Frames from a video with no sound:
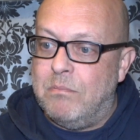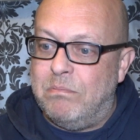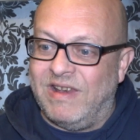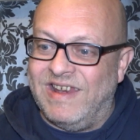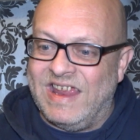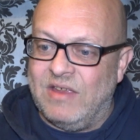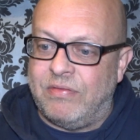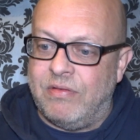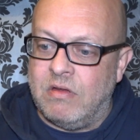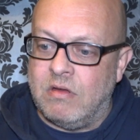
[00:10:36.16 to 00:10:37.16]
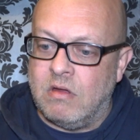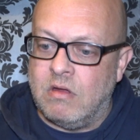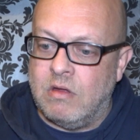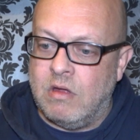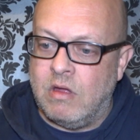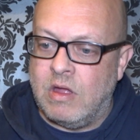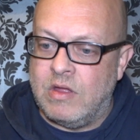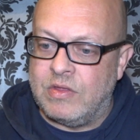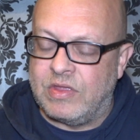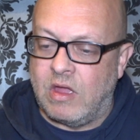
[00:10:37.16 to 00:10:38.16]
belief
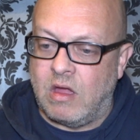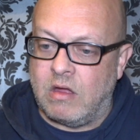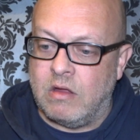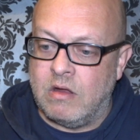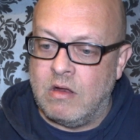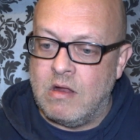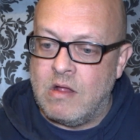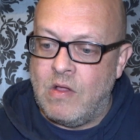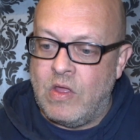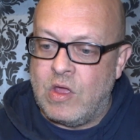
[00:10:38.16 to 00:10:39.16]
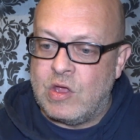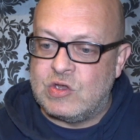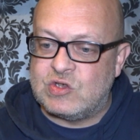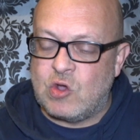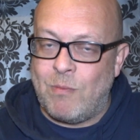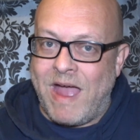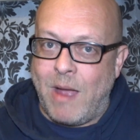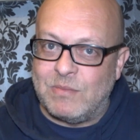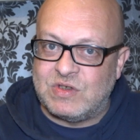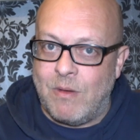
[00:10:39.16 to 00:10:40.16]
that some
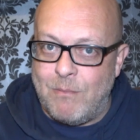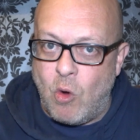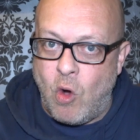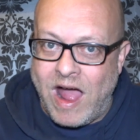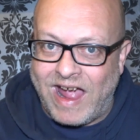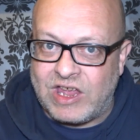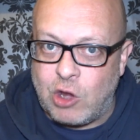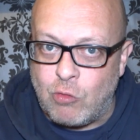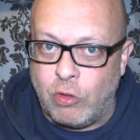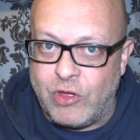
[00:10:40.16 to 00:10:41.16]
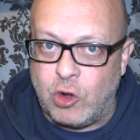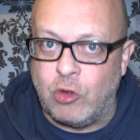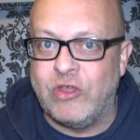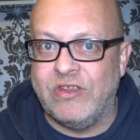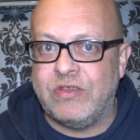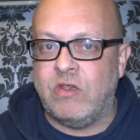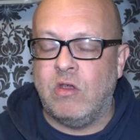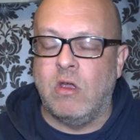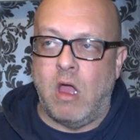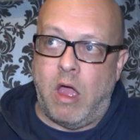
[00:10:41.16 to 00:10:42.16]
apps are more accurate than others.
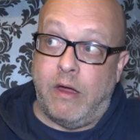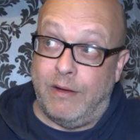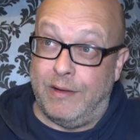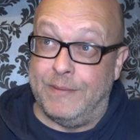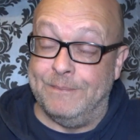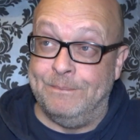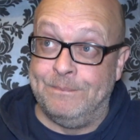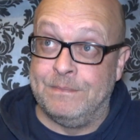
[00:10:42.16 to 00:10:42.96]
Um,